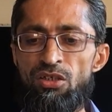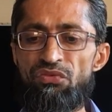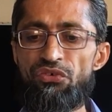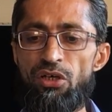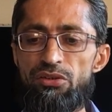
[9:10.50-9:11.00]

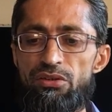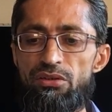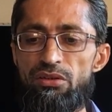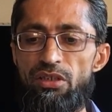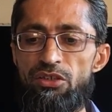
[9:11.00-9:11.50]

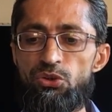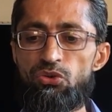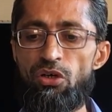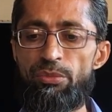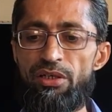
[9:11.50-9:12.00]
Frost is
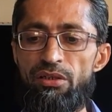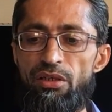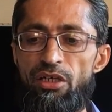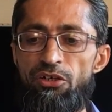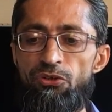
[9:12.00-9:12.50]
common
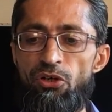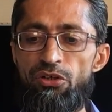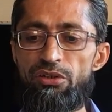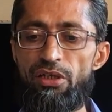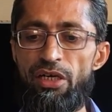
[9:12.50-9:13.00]
in
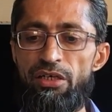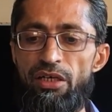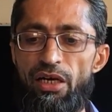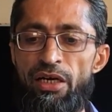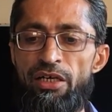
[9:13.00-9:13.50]
north and
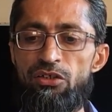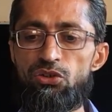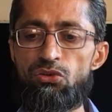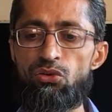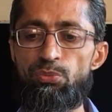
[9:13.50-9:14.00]
the higher
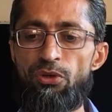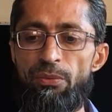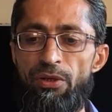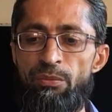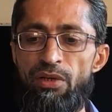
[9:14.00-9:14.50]
slope
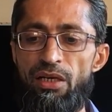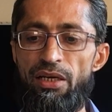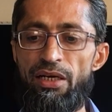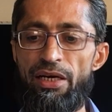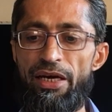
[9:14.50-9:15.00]
of
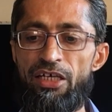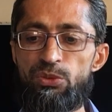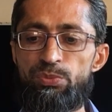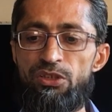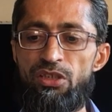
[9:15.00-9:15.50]
Himalaya
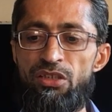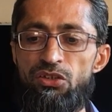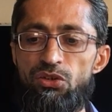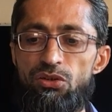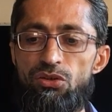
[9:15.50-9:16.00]

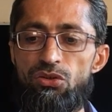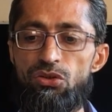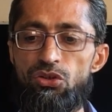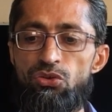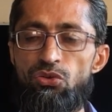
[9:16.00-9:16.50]
experience
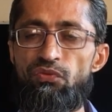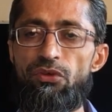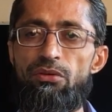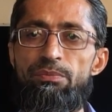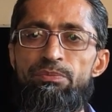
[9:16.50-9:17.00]
snowfall.